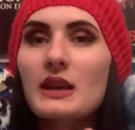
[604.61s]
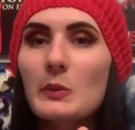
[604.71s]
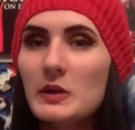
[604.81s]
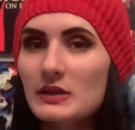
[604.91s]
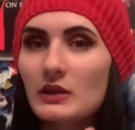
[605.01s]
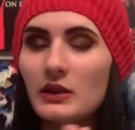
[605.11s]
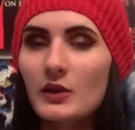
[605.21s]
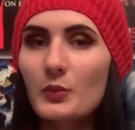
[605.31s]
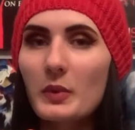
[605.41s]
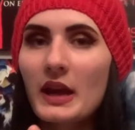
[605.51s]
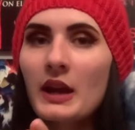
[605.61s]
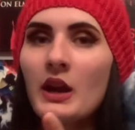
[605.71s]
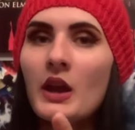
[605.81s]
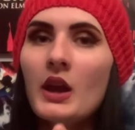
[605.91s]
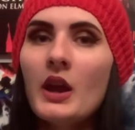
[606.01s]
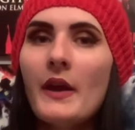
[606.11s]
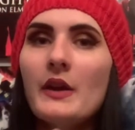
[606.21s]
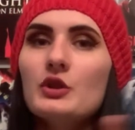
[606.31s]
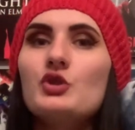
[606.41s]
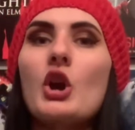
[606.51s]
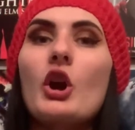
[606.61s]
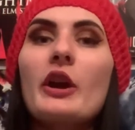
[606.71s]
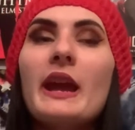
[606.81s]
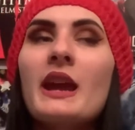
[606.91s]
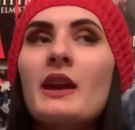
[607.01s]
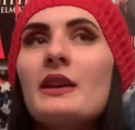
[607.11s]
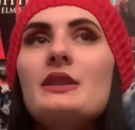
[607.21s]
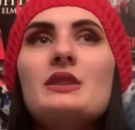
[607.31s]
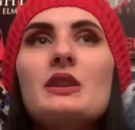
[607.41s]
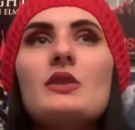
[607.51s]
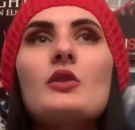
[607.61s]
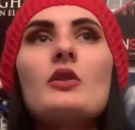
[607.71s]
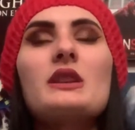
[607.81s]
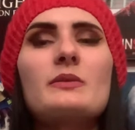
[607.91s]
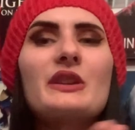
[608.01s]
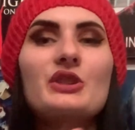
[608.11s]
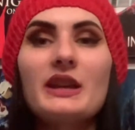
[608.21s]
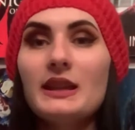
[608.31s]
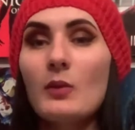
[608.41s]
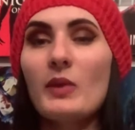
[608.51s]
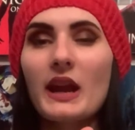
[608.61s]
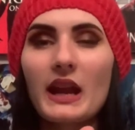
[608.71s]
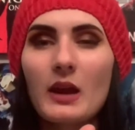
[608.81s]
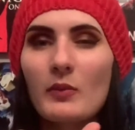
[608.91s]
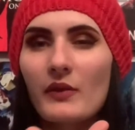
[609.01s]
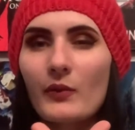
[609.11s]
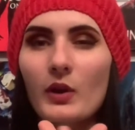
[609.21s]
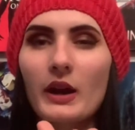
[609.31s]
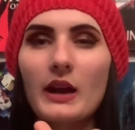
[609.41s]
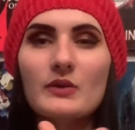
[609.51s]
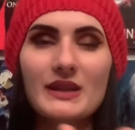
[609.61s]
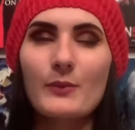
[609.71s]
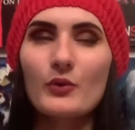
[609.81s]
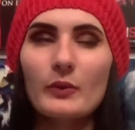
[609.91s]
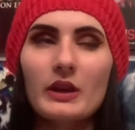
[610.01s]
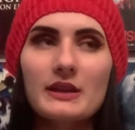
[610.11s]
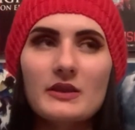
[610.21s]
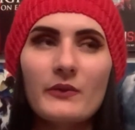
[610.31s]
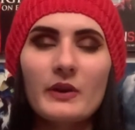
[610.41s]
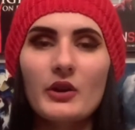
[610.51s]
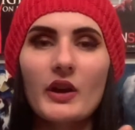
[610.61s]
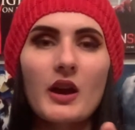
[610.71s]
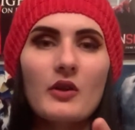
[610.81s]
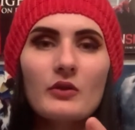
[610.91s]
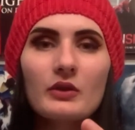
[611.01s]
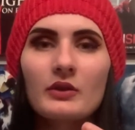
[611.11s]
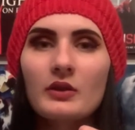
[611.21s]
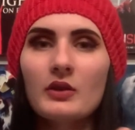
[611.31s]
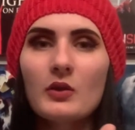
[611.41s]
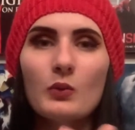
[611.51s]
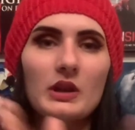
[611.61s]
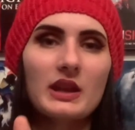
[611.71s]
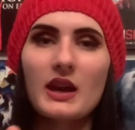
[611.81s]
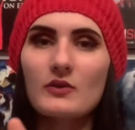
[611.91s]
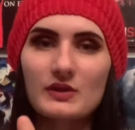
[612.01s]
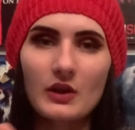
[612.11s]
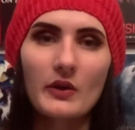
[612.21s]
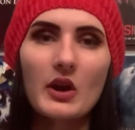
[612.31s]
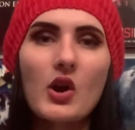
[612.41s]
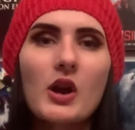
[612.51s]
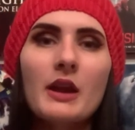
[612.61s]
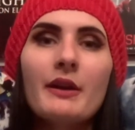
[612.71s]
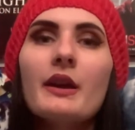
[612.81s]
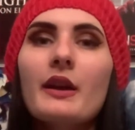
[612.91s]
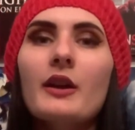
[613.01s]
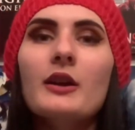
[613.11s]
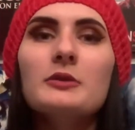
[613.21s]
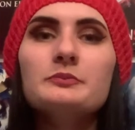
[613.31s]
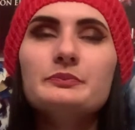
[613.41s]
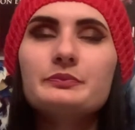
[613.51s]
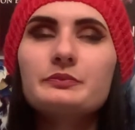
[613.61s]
It was a little bit jarring to, especially in the beginning before I was able really to figure out what the hell was going on.